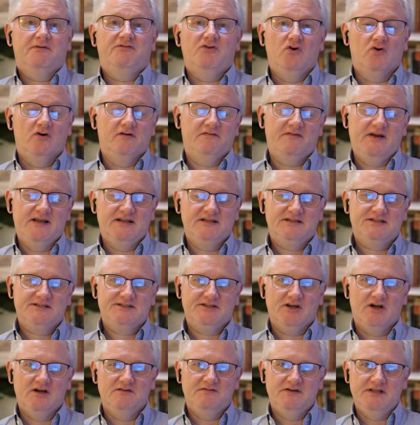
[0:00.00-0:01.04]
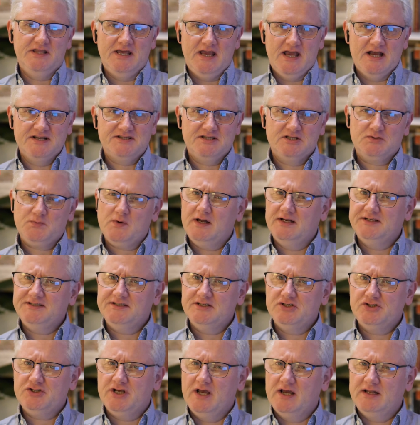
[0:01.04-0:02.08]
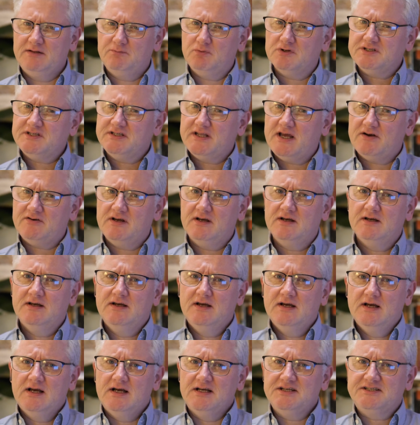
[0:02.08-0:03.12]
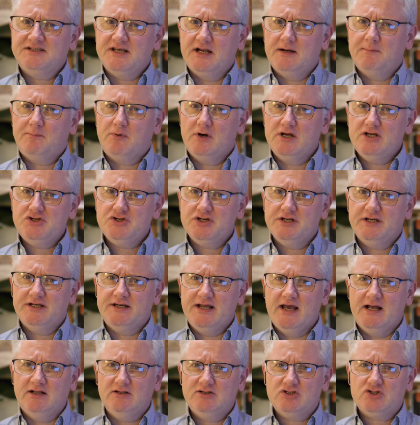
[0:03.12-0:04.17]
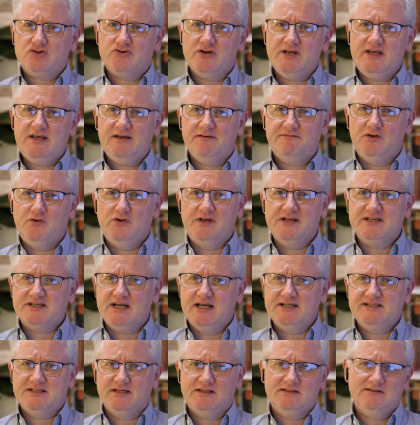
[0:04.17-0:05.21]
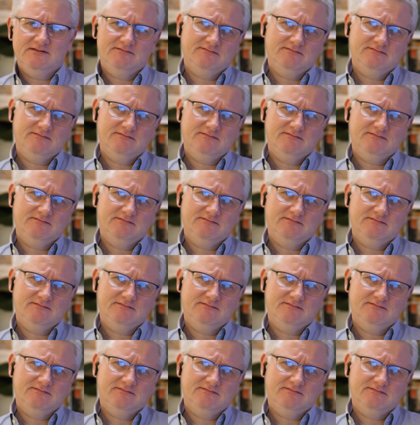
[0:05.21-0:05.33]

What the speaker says: of your events over the years as well, hasn't she? And wasn't there a celebration at Elstree a few years later?